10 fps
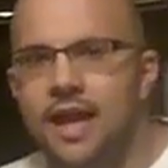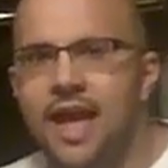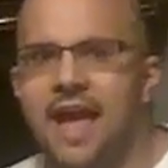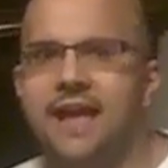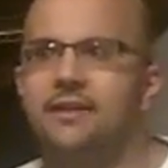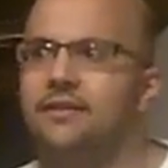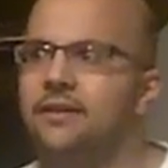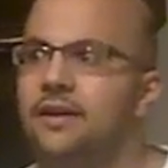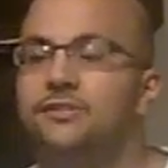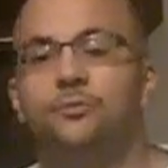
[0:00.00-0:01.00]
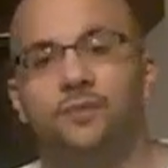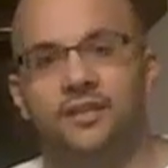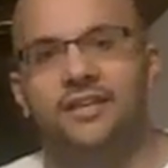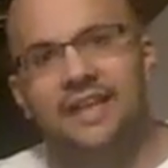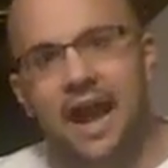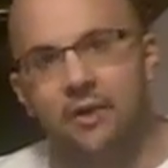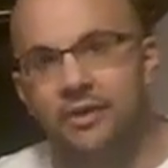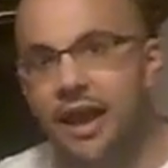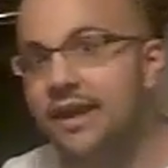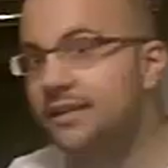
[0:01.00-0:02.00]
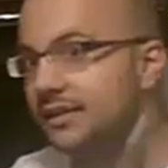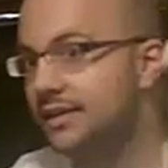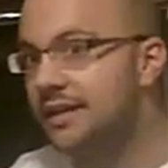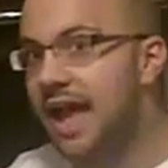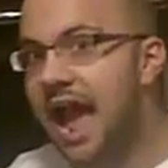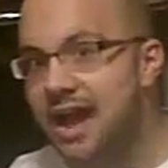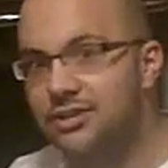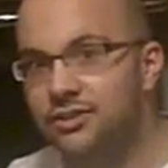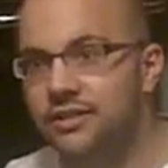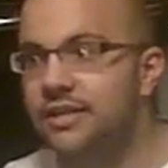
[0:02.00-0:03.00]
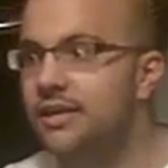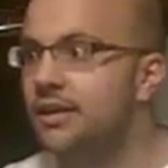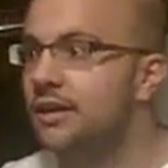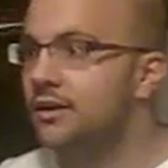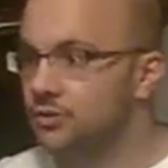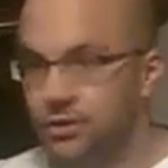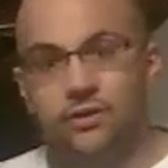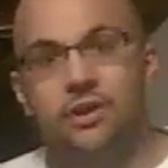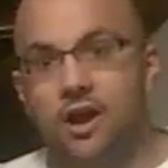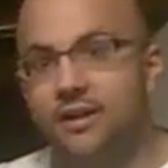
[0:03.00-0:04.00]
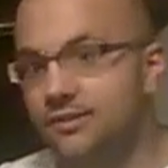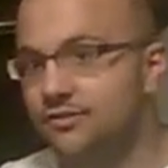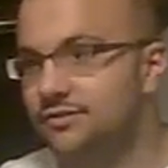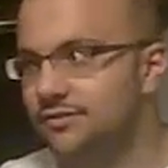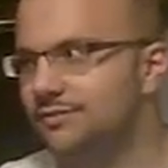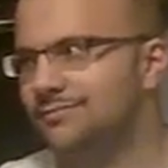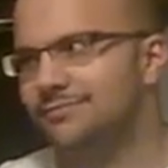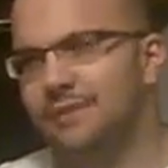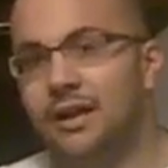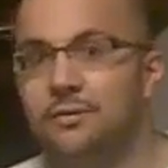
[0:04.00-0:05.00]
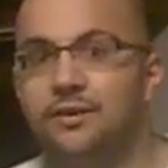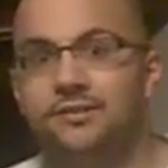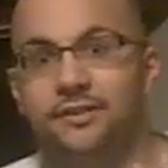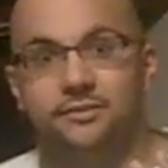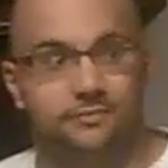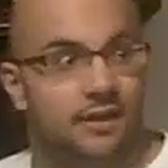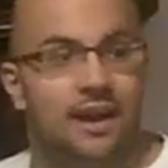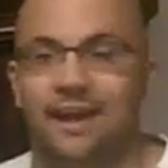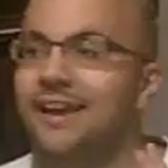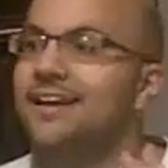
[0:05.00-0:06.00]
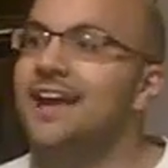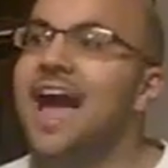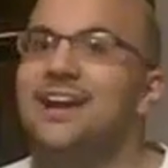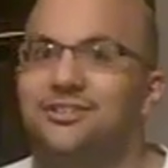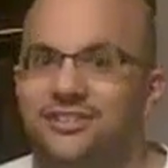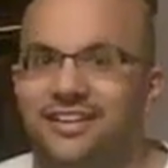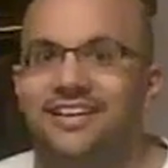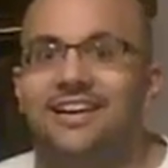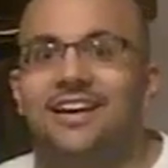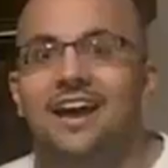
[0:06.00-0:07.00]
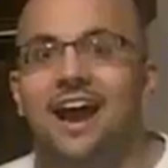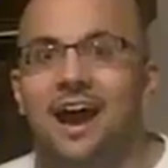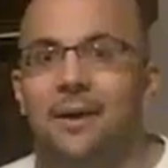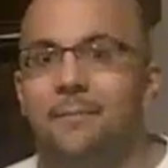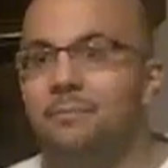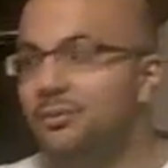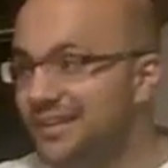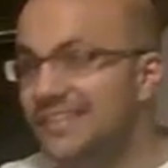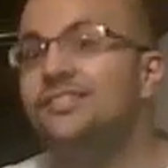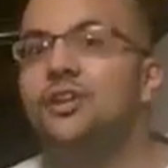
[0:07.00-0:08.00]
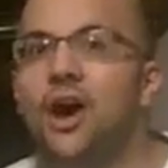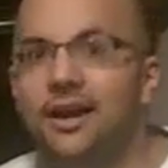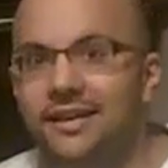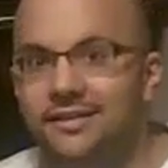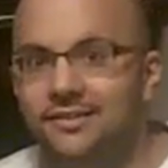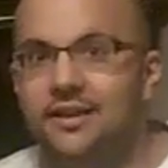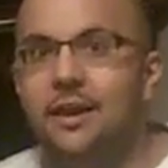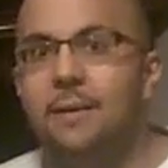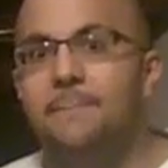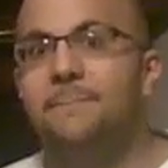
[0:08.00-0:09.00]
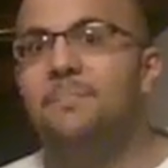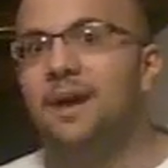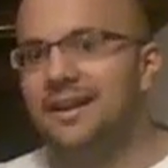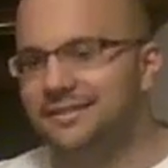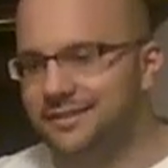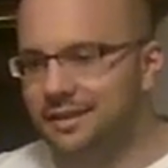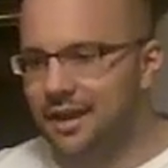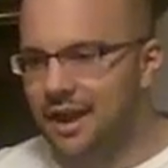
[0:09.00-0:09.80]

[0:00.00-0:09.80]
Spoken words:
And it's really loud, and it can actually turn an audience, I don't want to say, it can actually please an audience, but